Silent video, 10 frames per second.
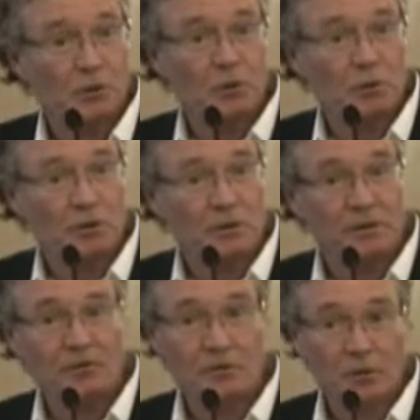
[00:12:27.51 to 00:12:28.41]
you
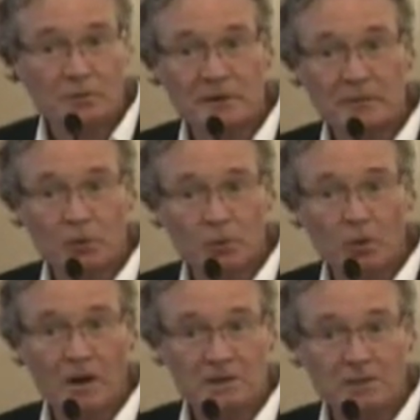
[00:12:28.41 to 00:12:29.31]
wouldn't, for those people who
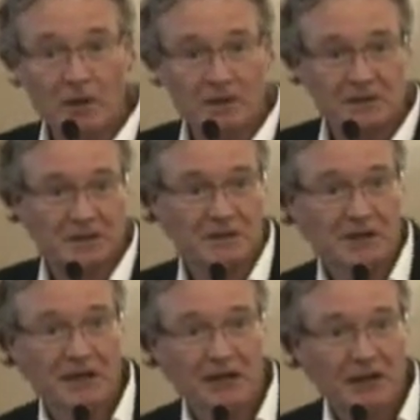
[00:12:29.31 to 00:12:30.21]
watch politics,
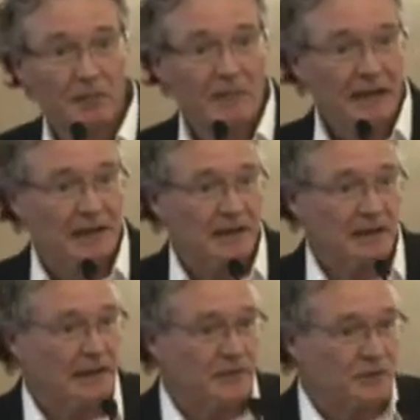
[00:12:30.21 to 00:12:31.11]
mandate
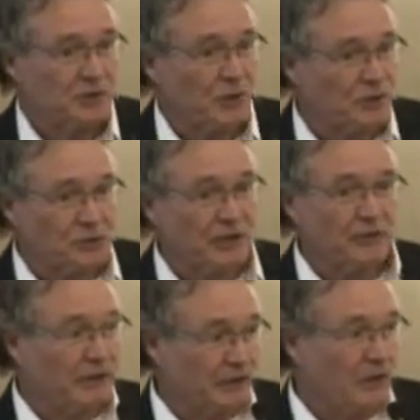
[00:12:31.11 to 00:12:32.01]
letters are
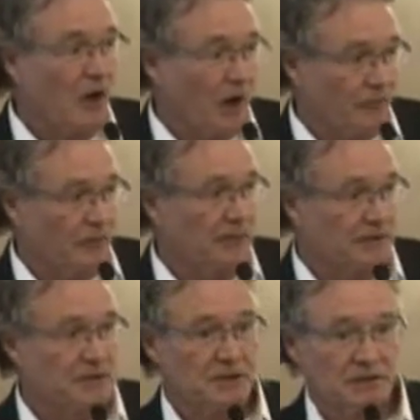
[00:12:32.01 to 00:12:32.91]
generally not
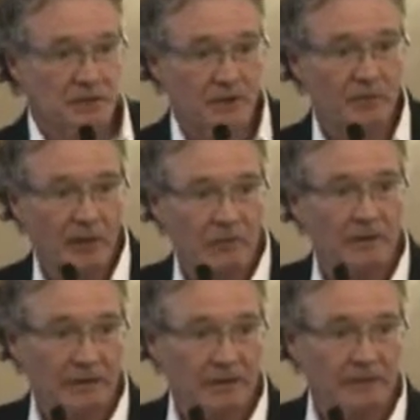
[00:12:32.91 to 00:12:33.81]
released to the public.